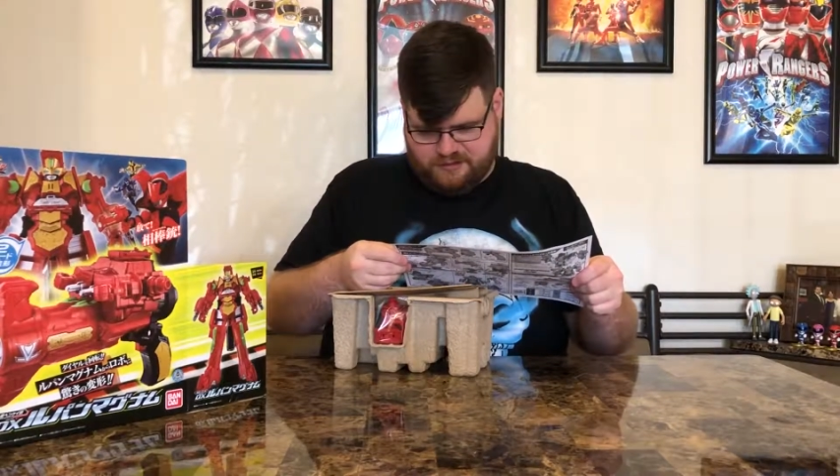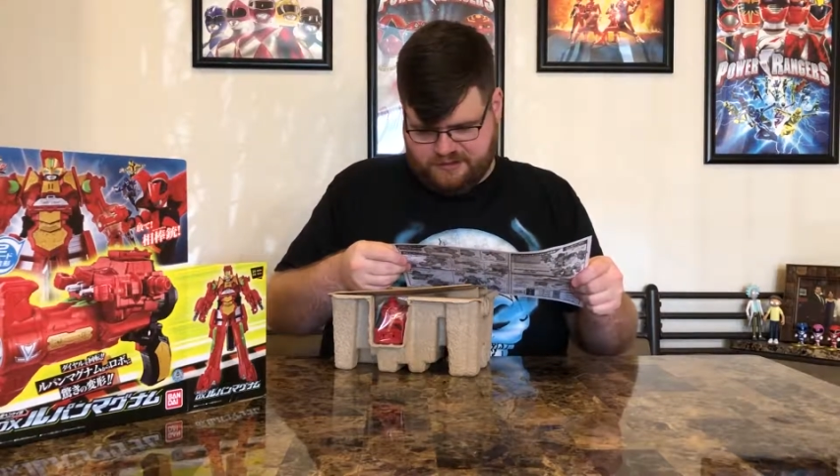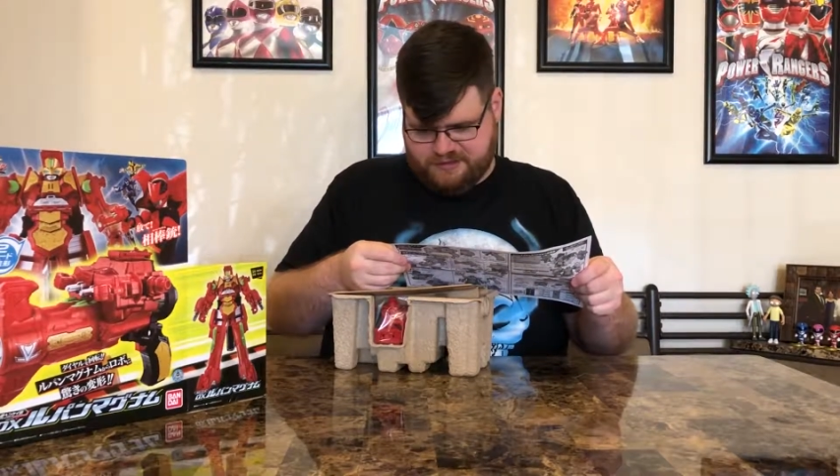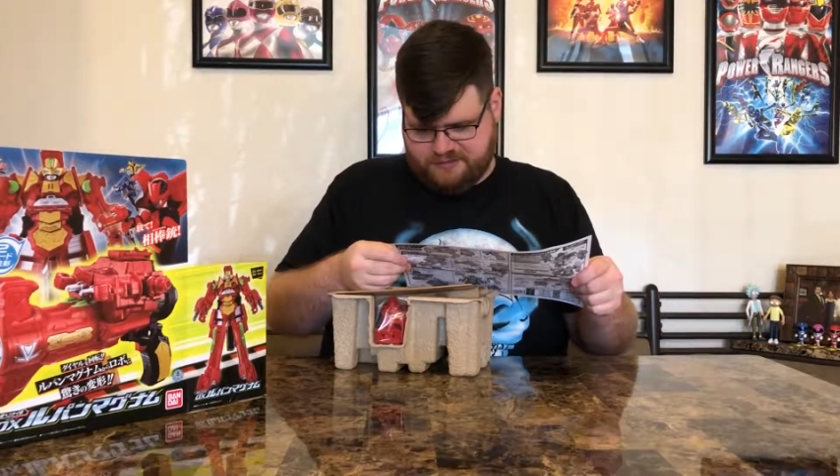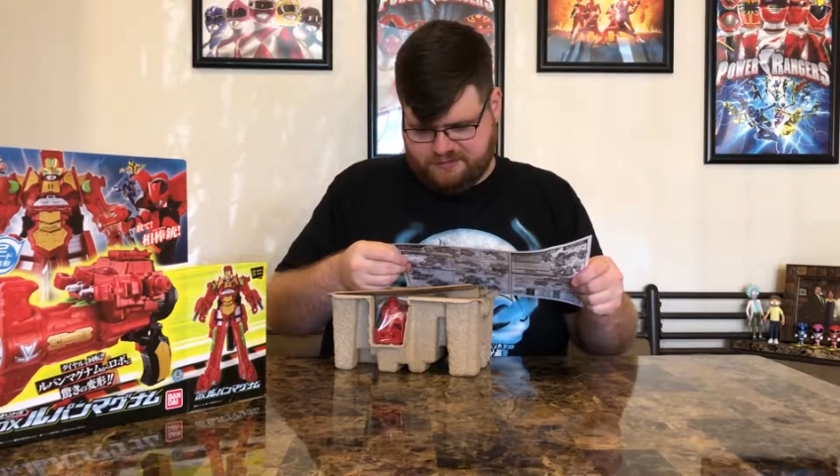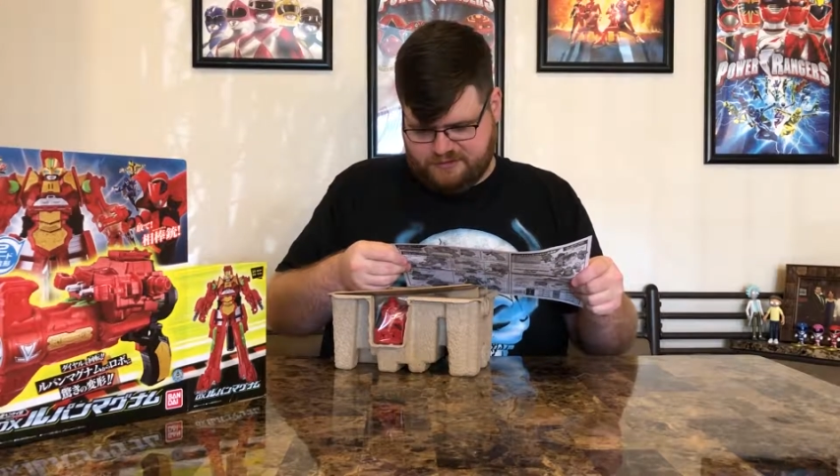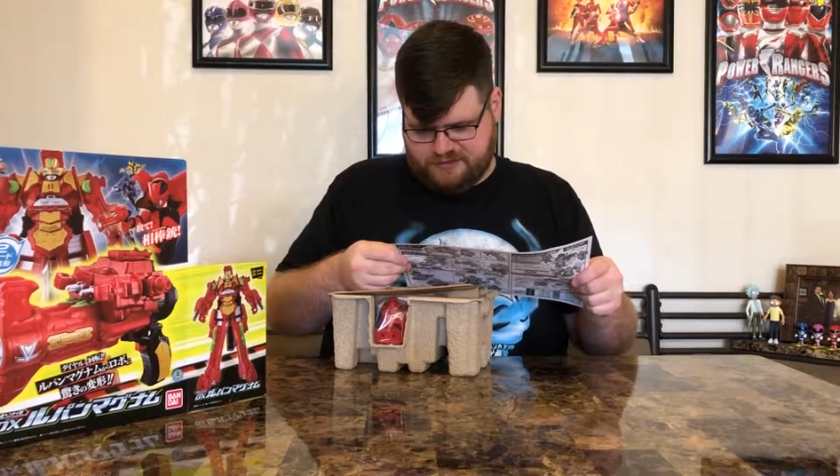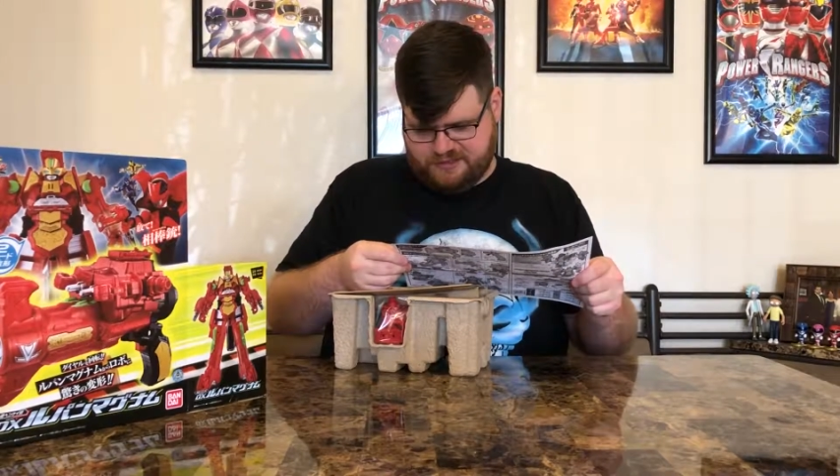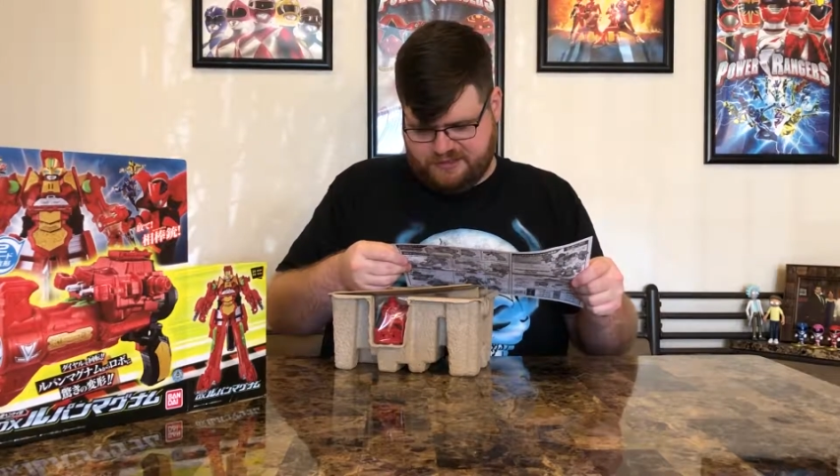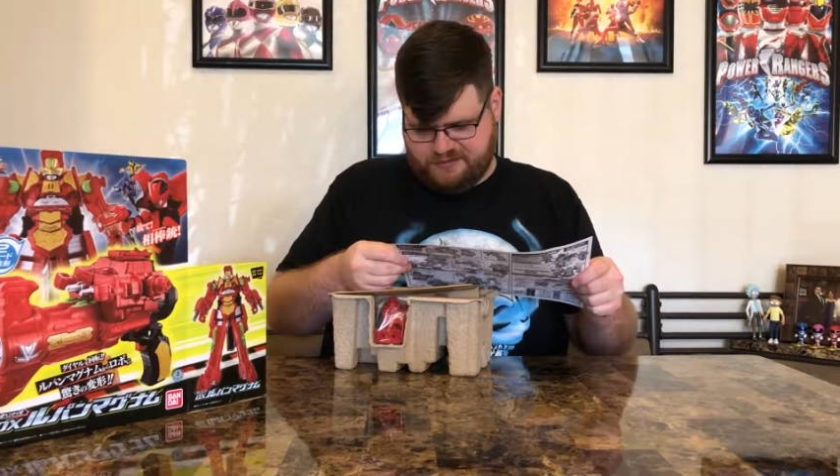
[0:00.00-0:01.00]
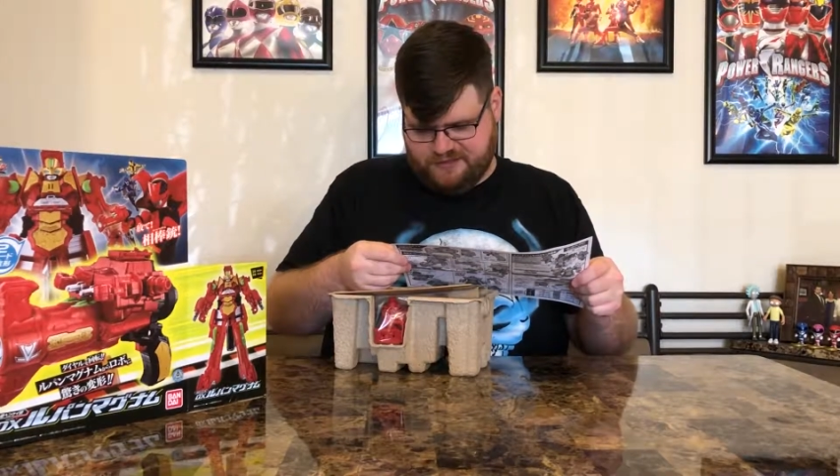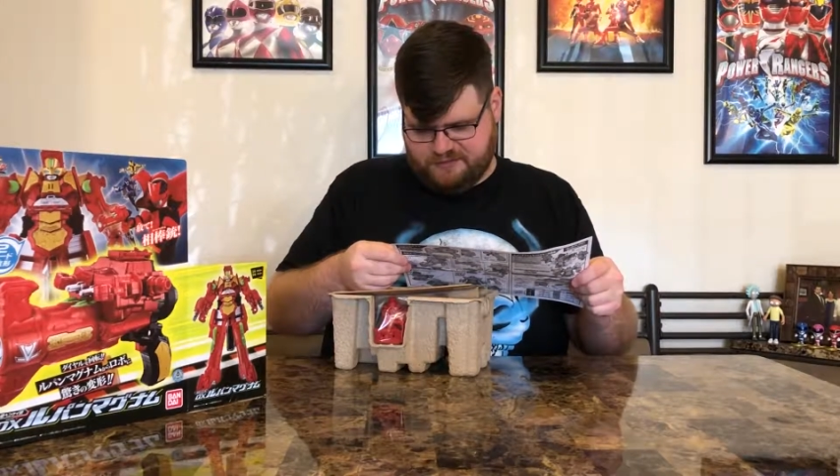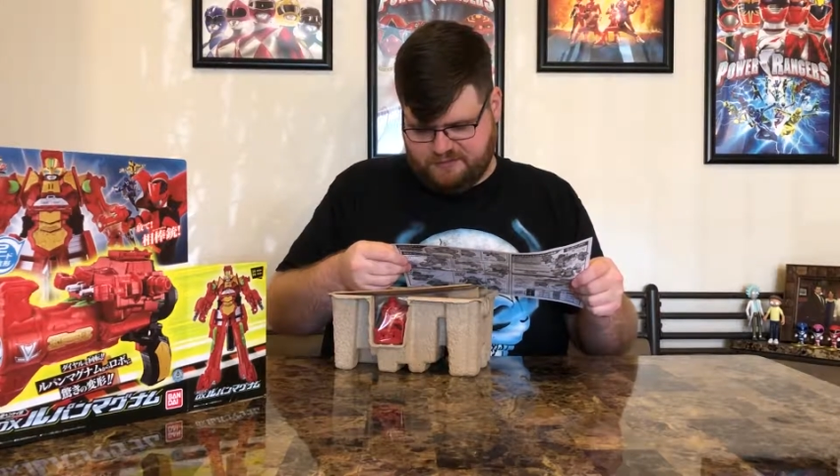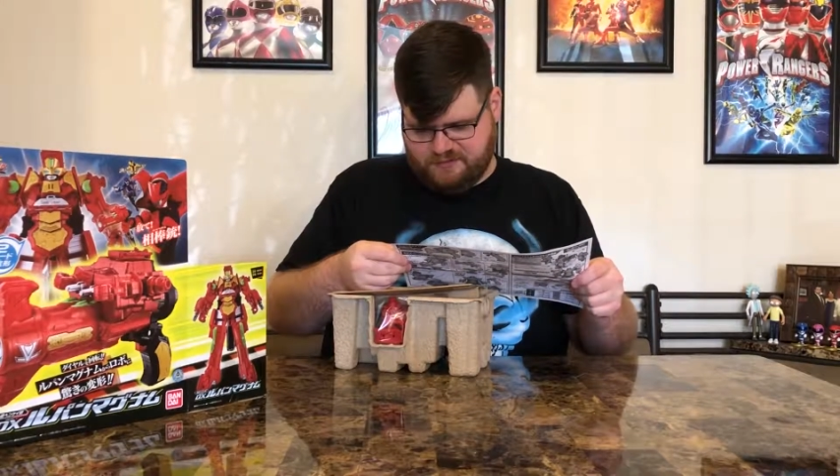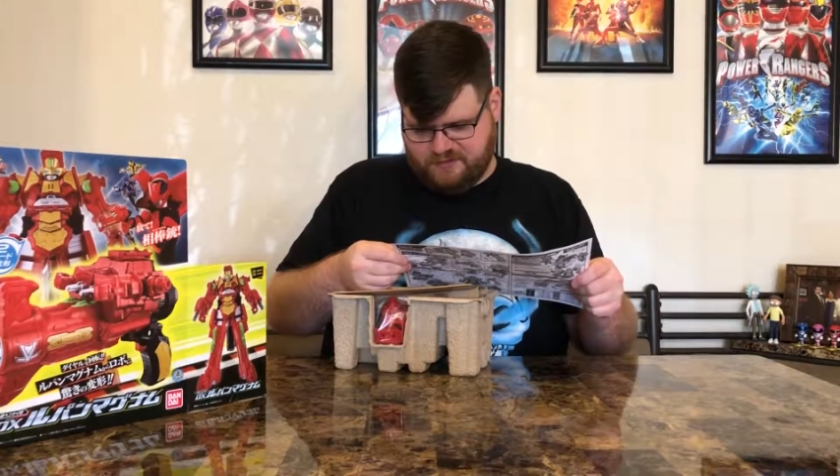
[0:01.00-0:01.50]
Alright, so it looks like
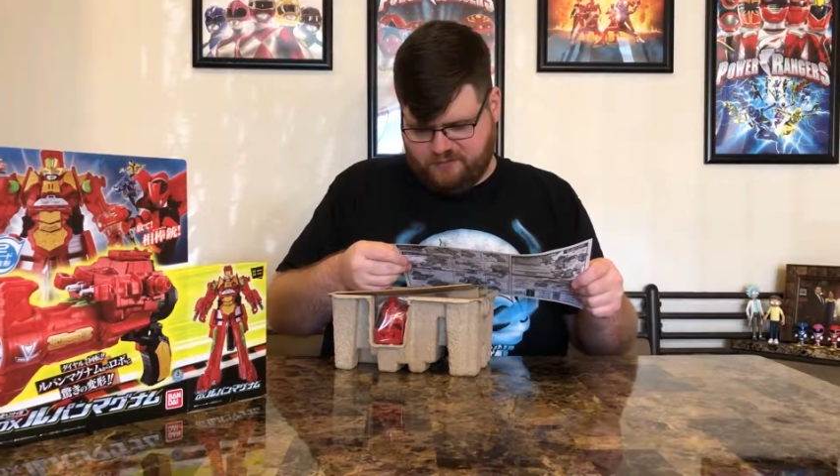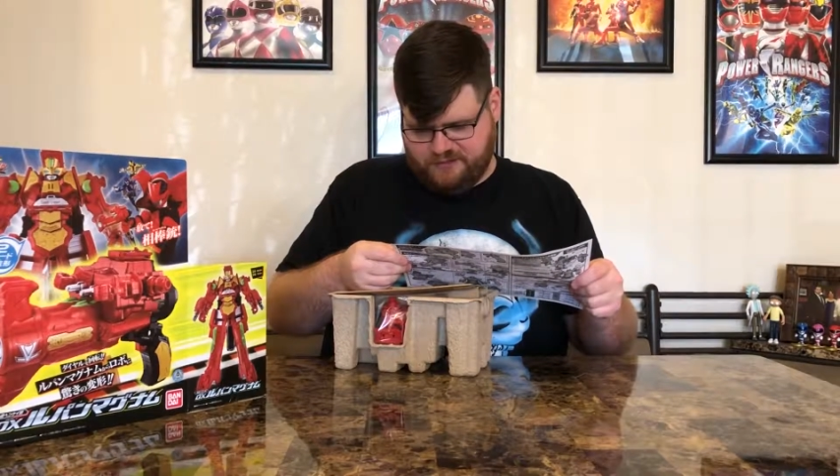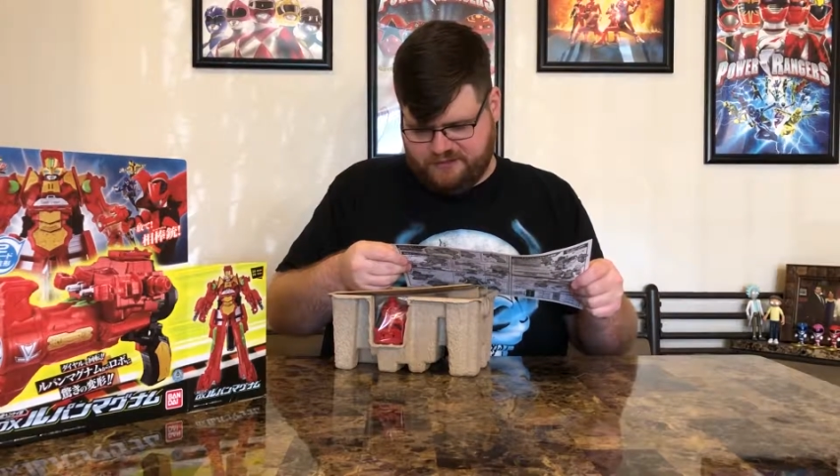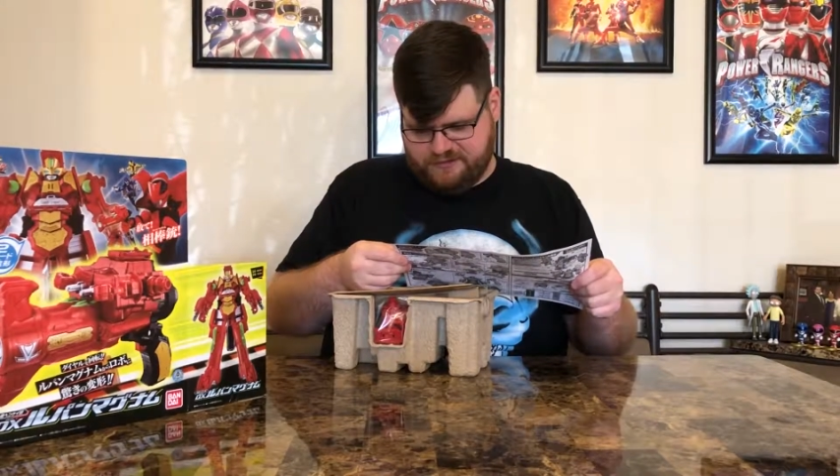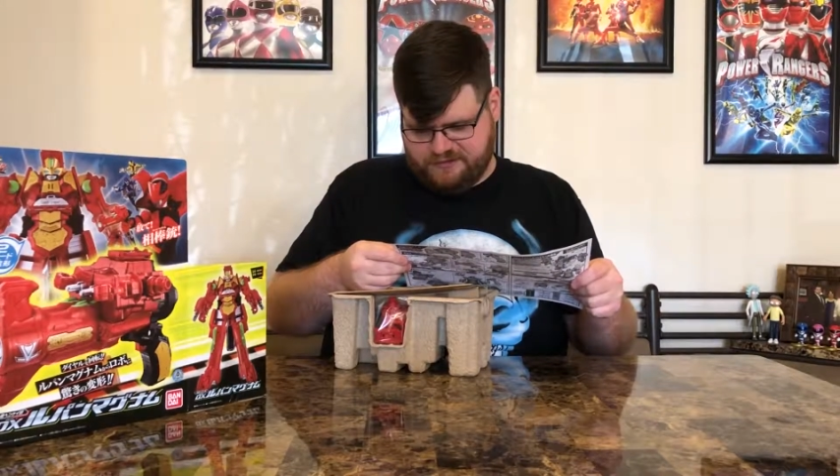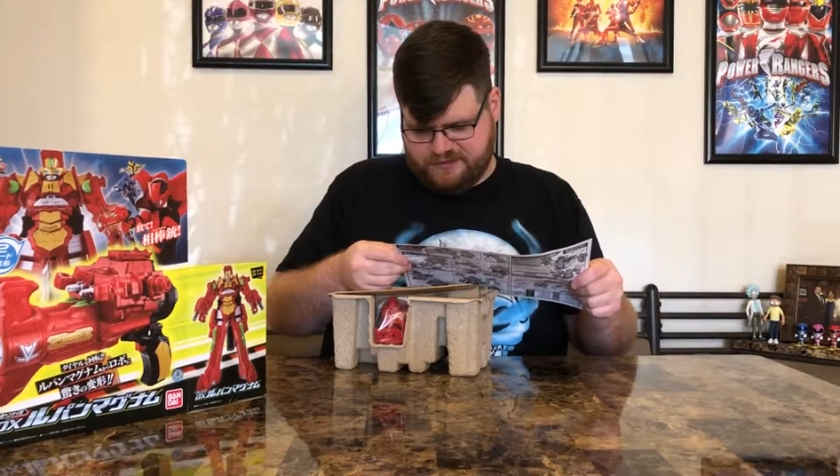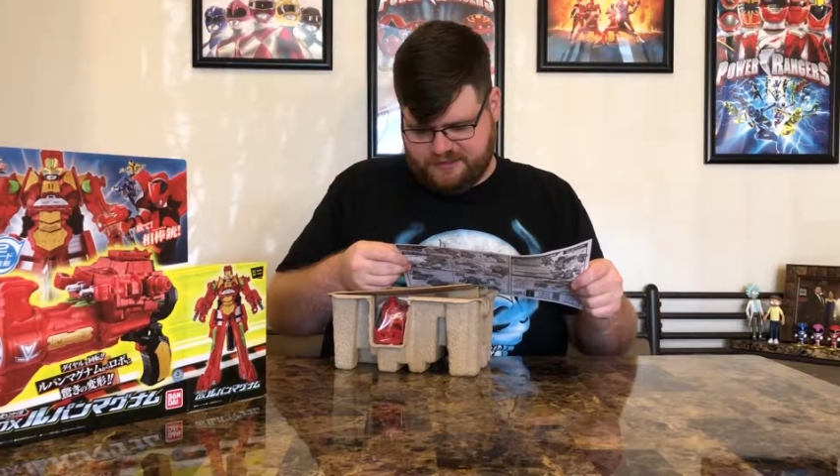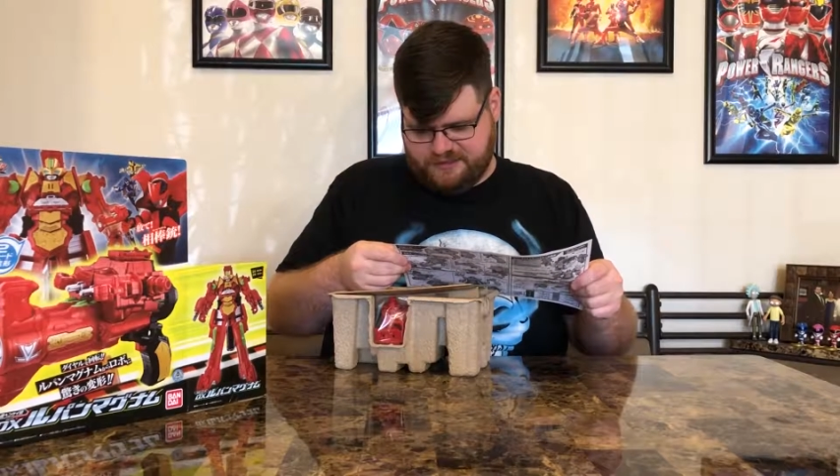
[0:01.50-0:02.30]
this one requires